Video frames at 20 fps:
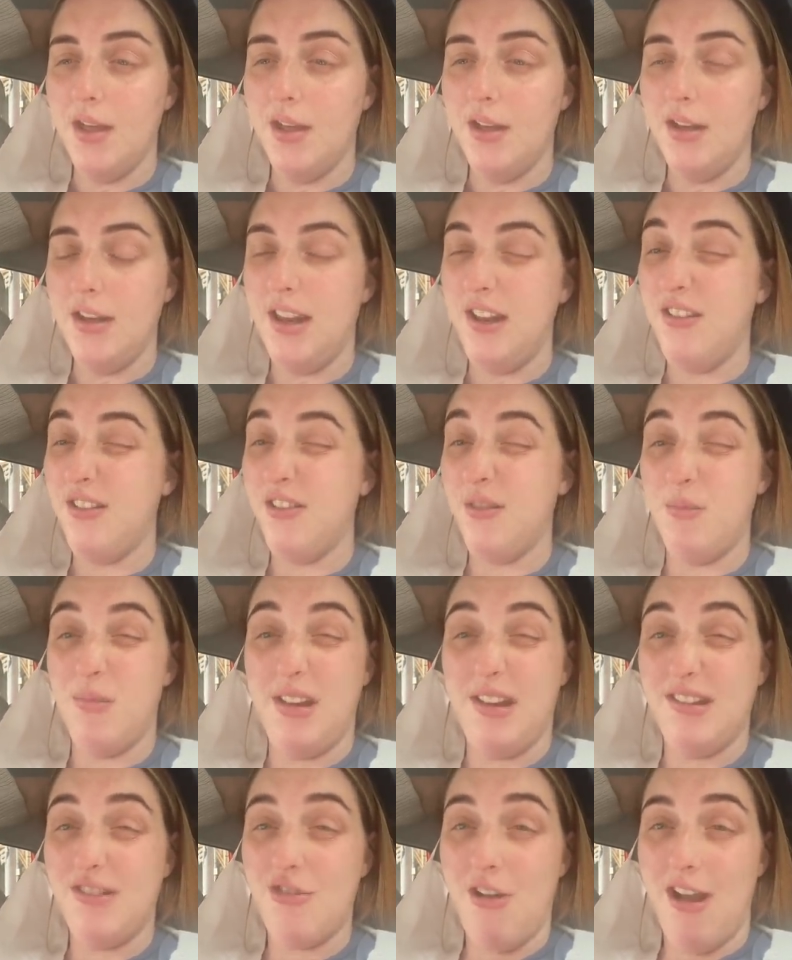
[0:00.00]
Need some
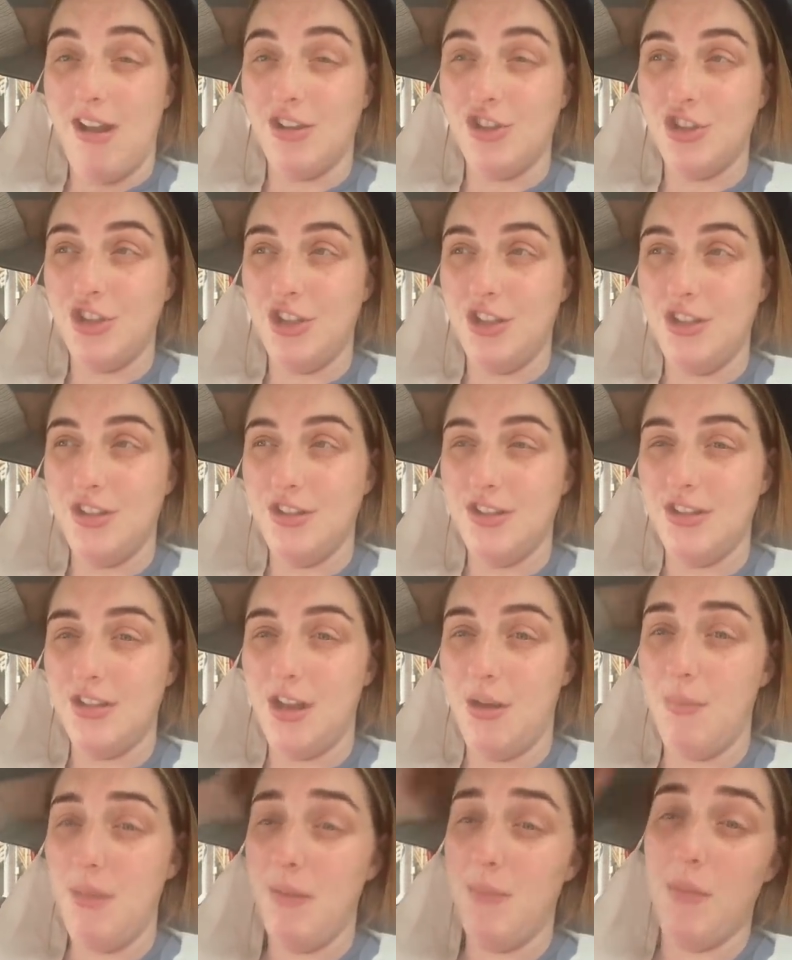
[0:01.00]
distraction.
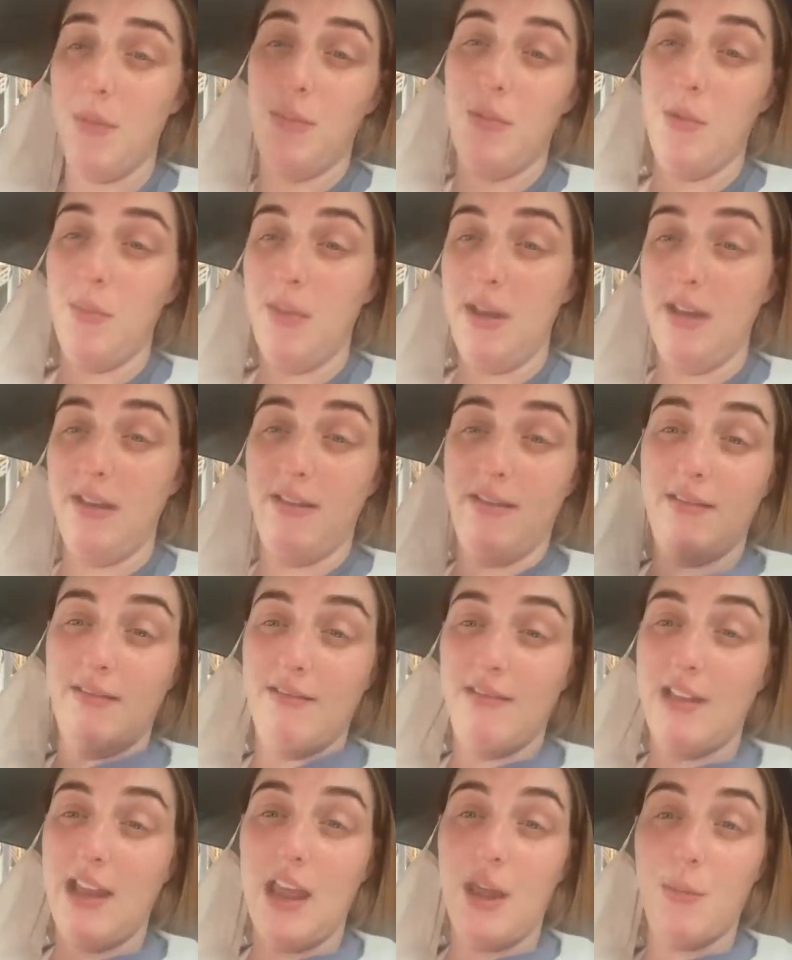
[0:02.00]
I'm in my blooming
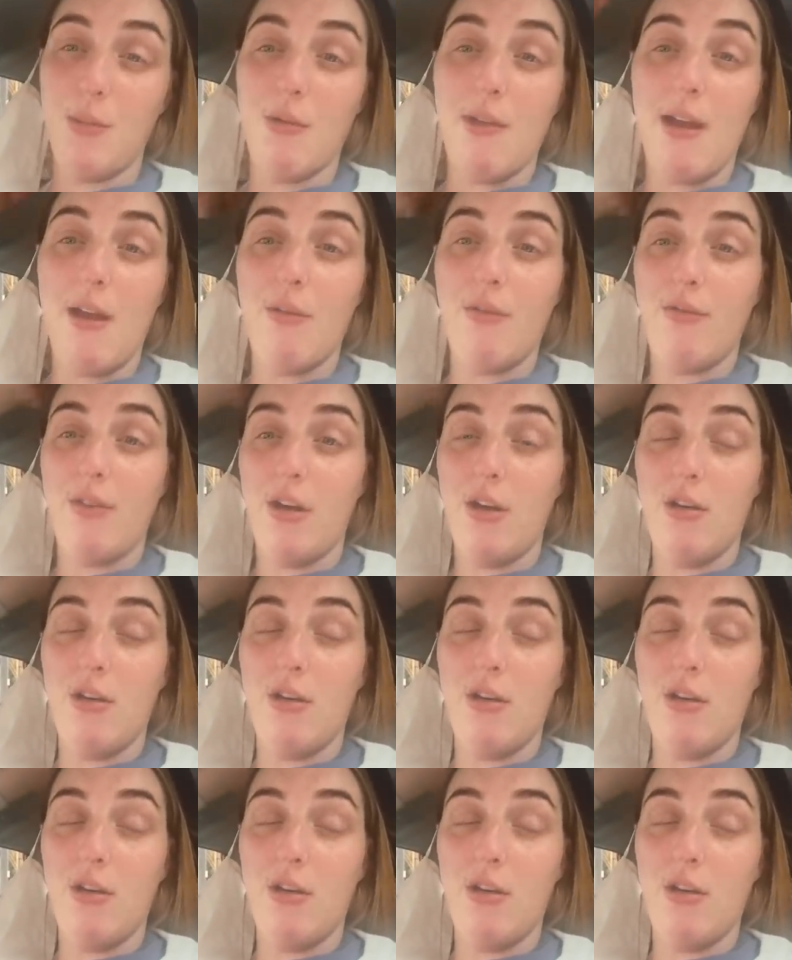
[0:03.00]
labour outfit,